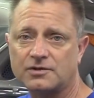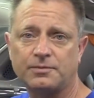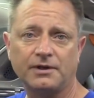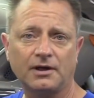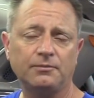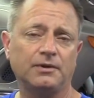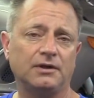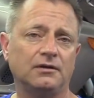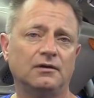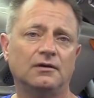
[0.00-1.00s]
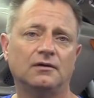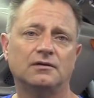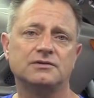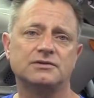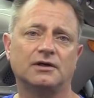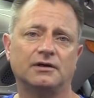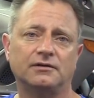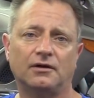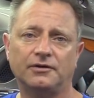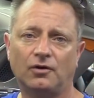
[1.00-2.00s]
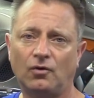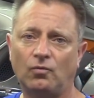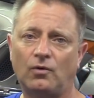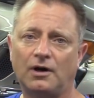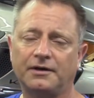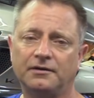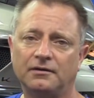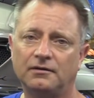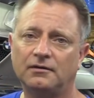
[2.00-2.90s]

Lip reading: that's behind me is an 01